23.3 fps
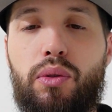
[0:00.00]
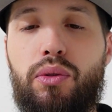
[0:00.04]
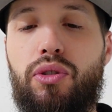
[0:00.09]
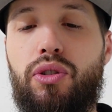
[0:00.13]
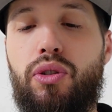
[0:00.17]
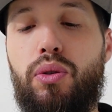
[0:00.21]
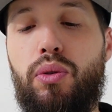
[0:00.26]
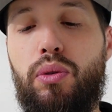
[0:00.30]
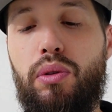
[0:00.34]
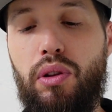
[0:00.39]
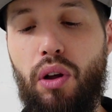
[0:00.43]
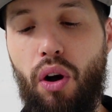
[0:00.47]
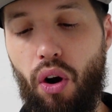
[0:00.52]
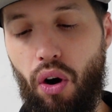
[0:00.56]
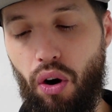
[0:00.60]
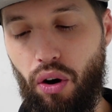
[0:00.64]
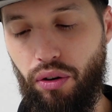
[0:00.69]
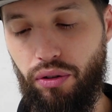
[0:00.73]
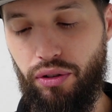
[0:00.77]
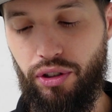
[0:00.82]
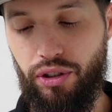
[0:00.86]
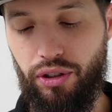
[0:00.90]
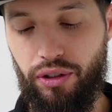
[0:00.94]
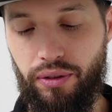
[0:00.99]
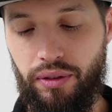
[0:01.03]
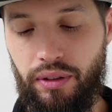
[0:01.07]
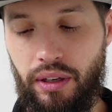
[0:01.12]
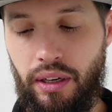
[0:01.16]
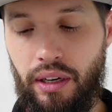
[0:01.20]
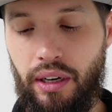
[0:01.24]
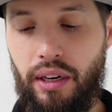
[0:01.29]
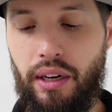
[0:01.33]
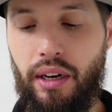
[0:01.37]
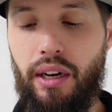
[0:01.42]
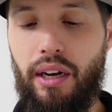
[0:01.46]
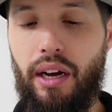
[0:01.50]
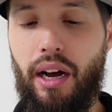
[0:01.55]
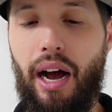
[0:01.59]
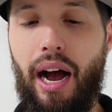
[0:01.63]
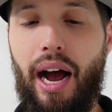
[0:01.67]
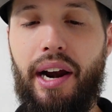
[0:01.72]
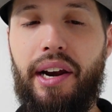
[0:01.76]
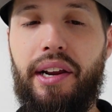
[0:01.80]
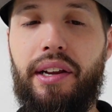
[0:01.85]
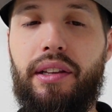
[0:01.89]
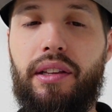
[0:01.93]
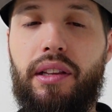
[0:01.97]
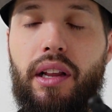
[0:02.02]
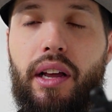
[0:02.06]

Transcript: too large. I didn't